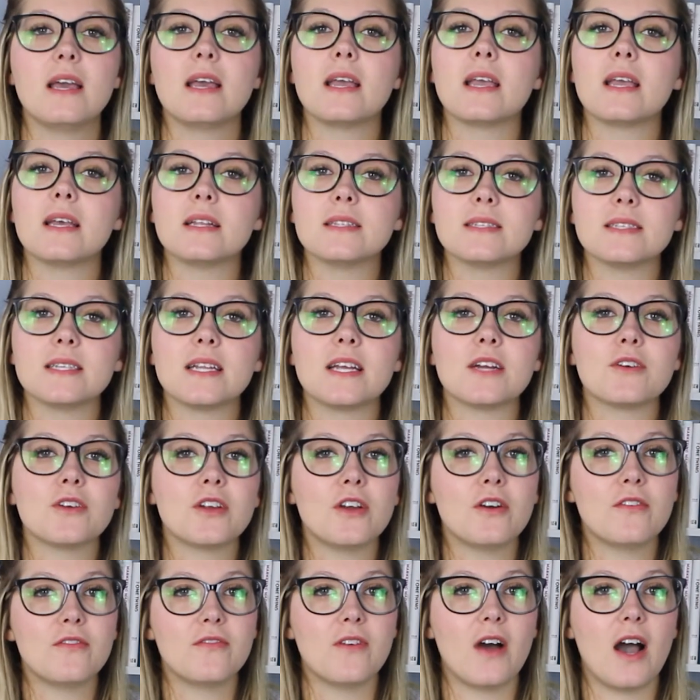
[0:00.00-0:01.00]
And
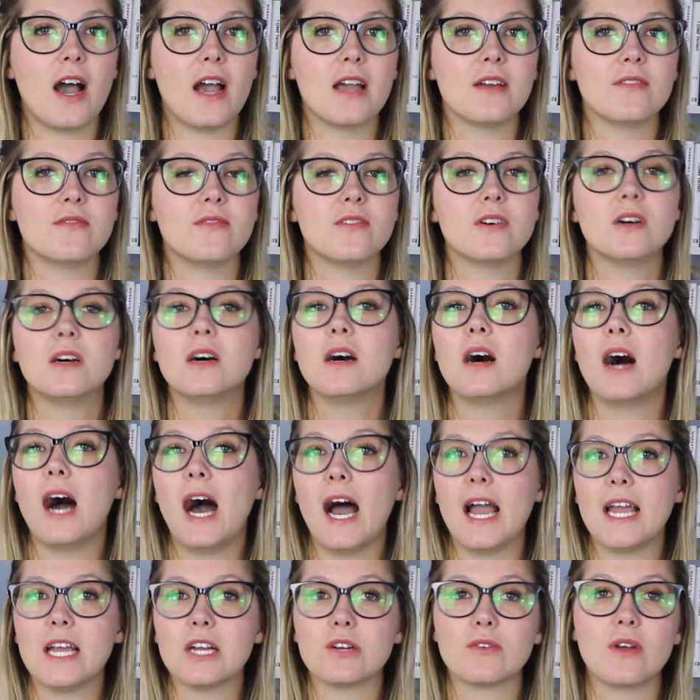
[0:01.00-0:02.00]
scenario 5,
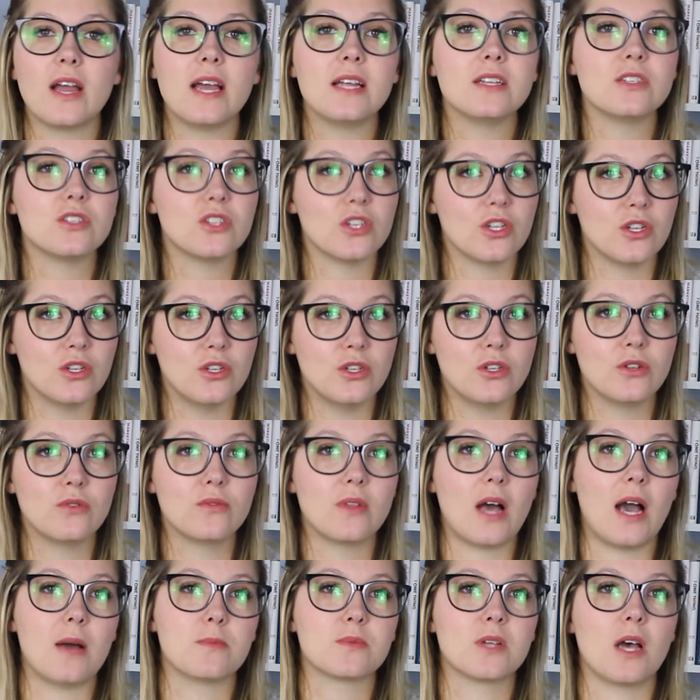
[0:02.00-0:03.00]
higher end, new
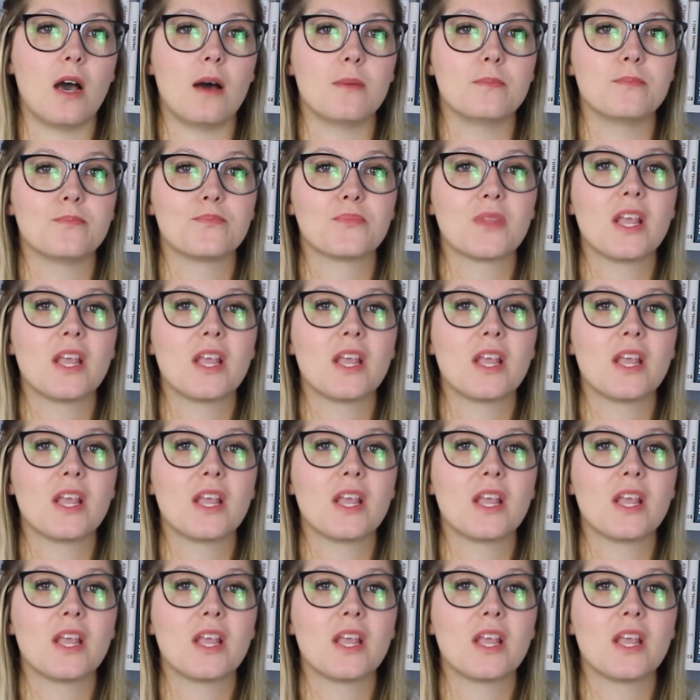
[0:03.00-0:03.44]
laptop.